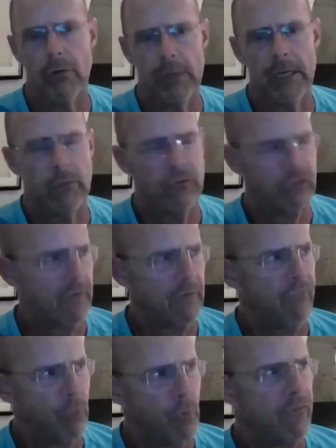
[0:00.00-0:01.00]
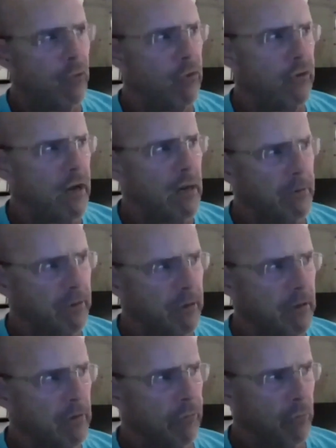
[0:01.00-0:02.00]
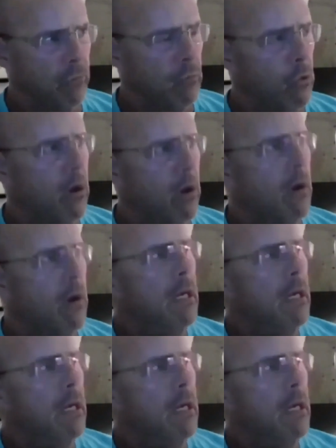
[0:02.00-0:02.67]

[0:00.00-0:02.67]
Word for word: But he was 741st Tank Battalion through the war.